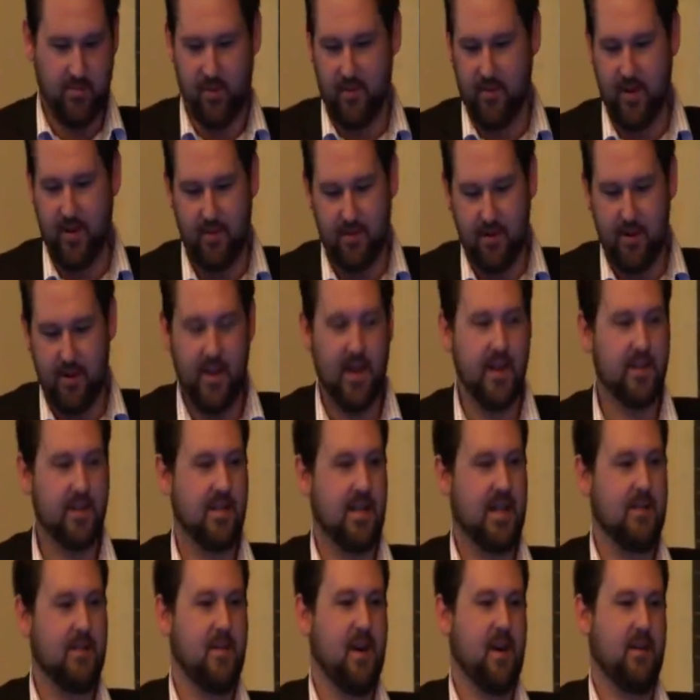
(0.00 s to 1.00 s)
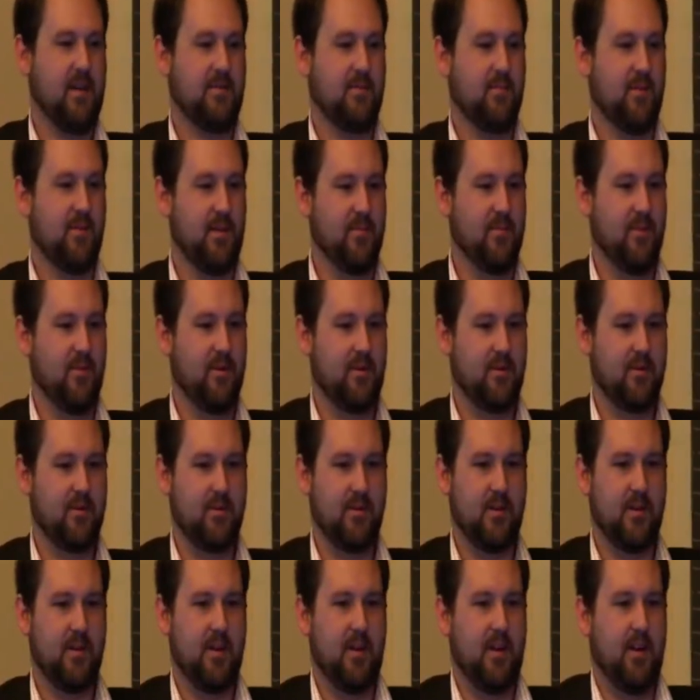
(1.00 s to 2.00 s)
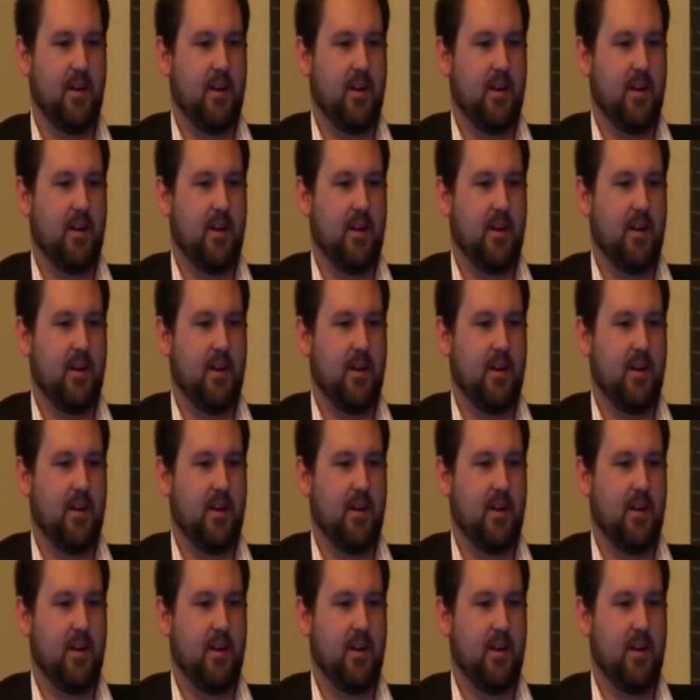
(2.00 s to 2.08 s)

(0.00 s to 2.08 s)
and probably have 1,000 emails in my inbox,